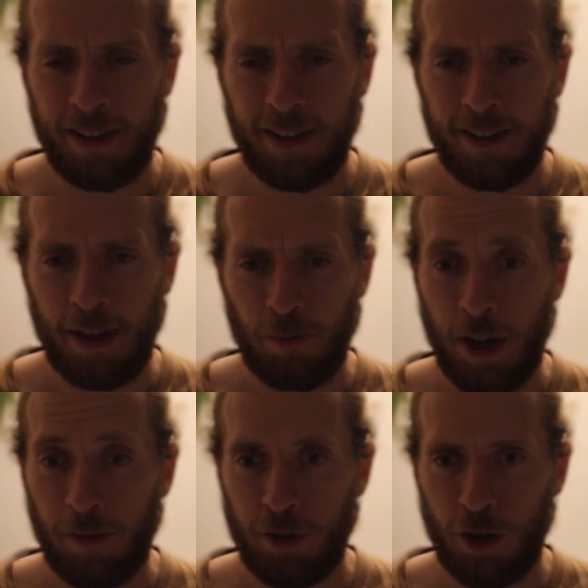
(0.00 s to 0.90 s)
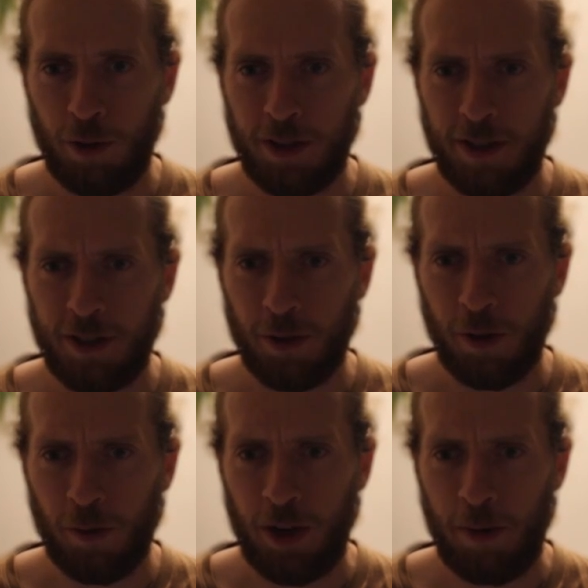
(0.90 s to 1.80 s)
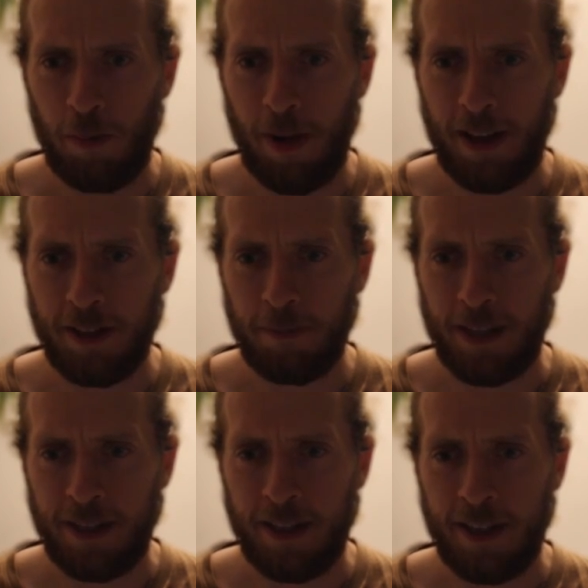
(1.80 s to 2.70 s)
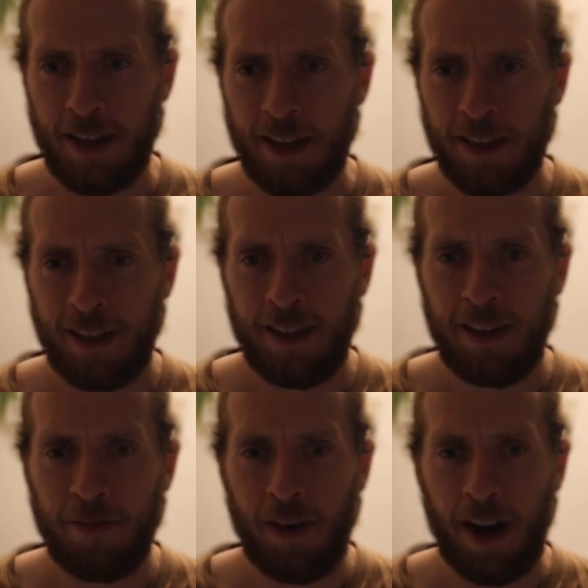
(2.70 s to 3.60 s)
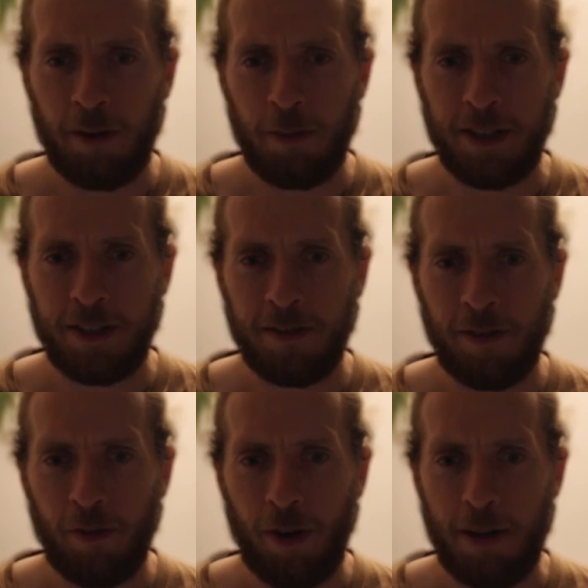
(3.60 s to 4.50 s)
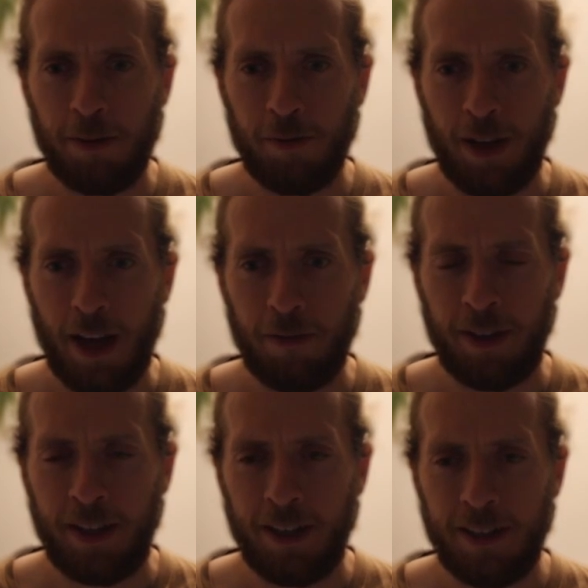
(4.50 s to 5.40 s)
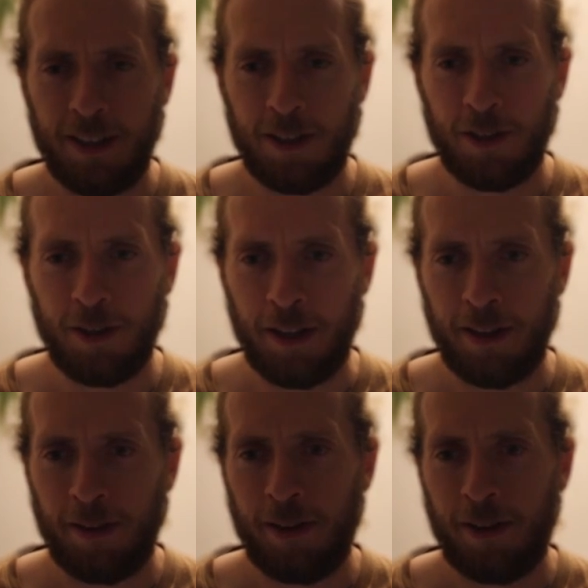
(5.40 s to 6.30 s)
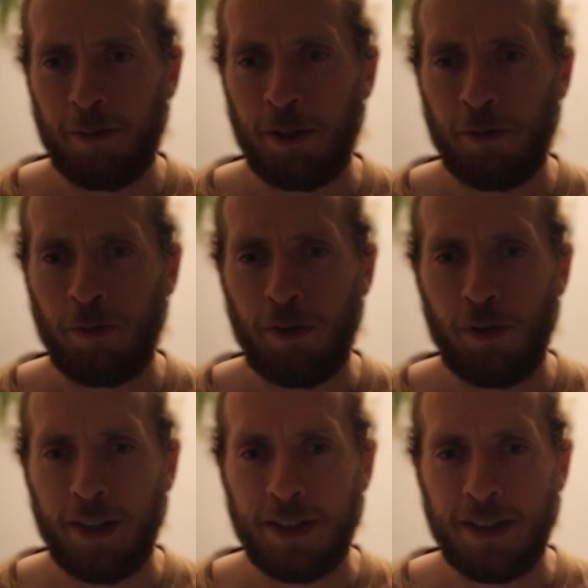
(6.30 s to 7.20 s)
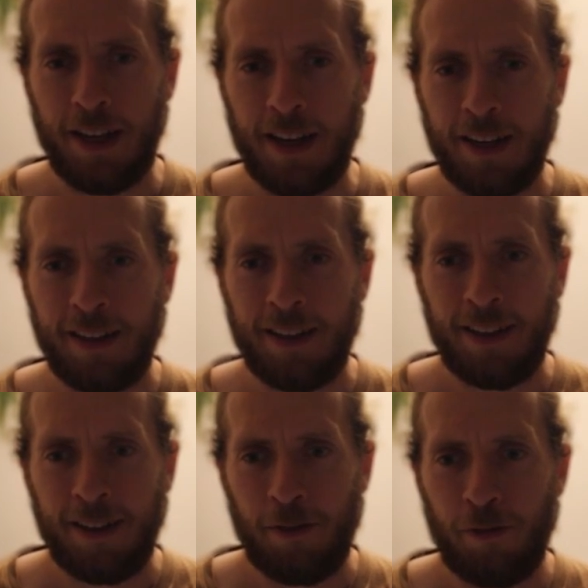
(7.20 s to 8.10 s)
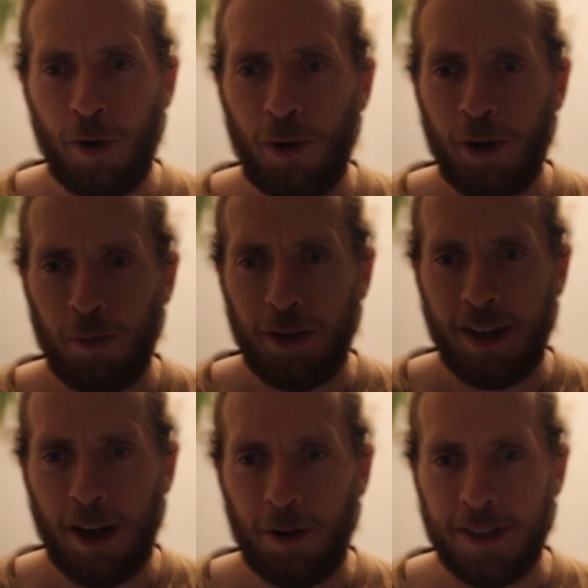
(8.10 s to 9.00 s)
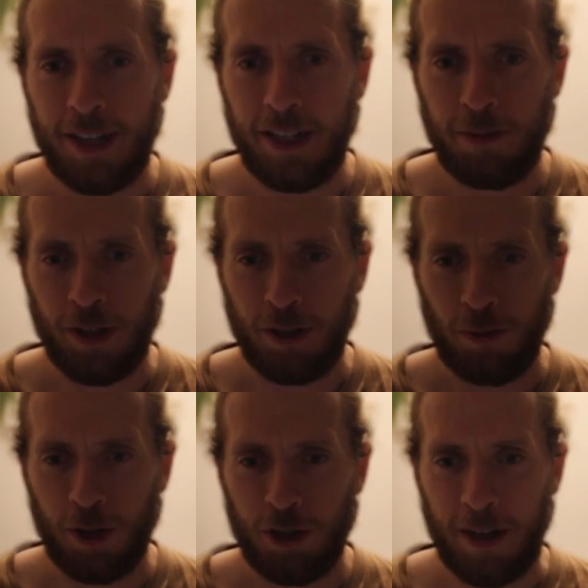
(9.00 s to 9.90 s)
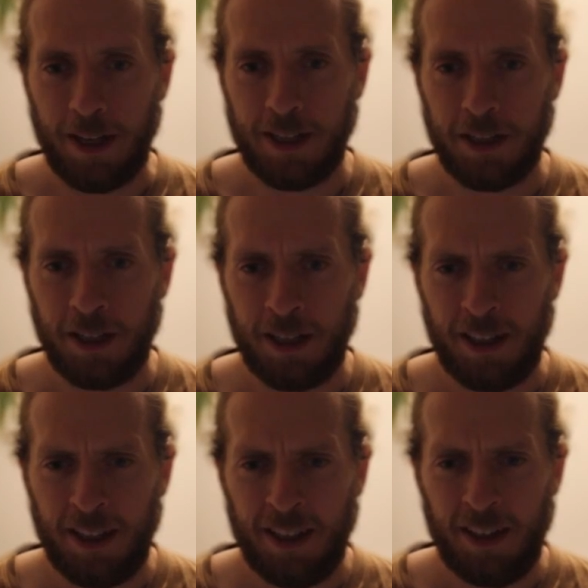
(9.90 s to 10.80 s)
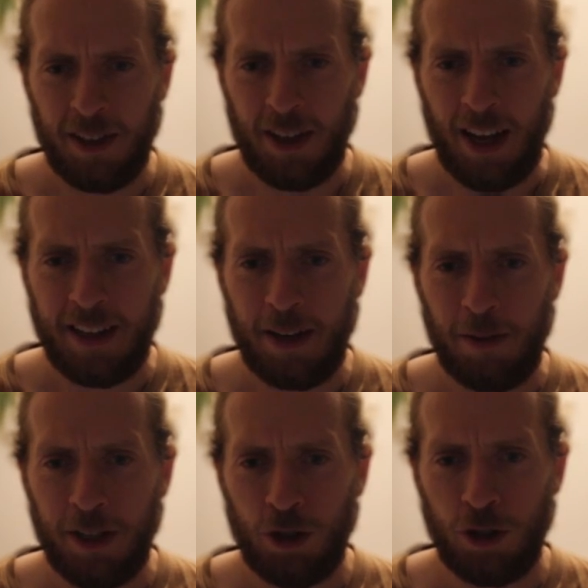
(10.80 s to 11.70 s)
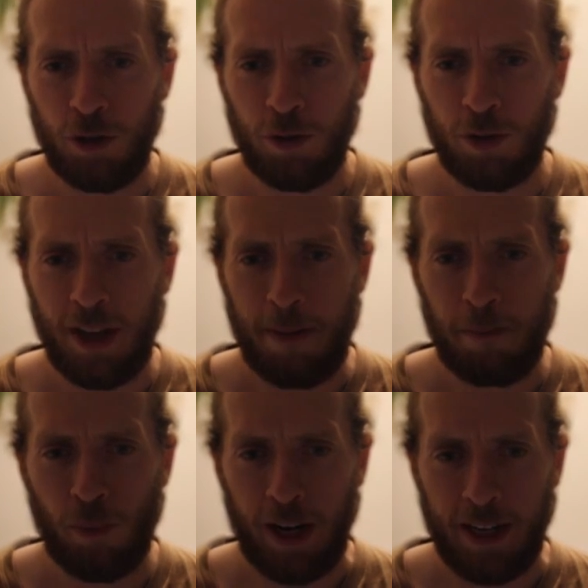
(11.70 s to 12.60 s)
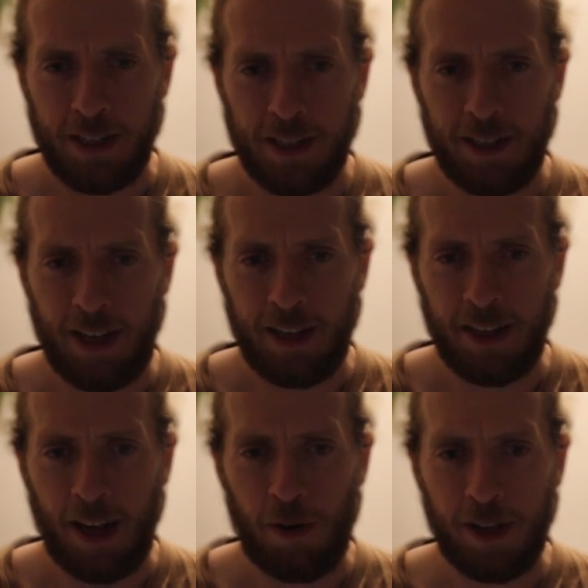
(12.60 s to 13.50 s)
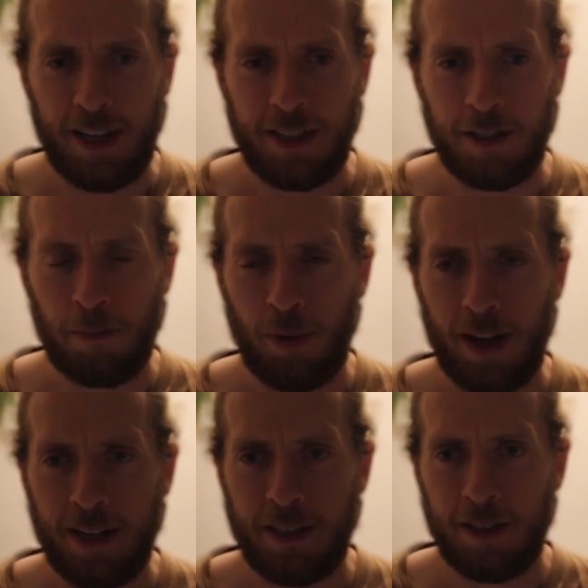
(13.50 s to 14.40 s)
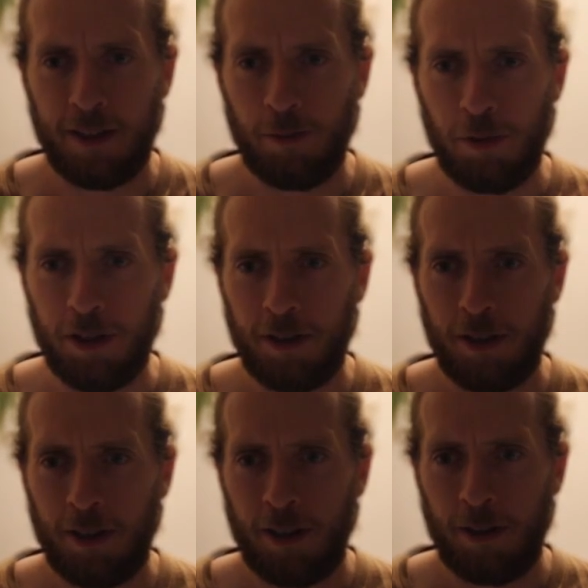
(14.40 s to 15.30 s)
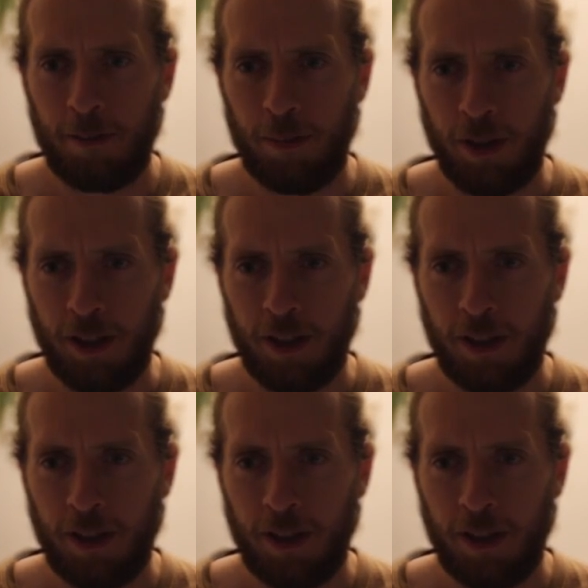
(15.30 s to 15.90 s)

that we have chosen. So the repo path is basically an environmental variable we have here. So that will reference a folder within our Databricks workspace. And then we choose a branch. And in our case, the branch will be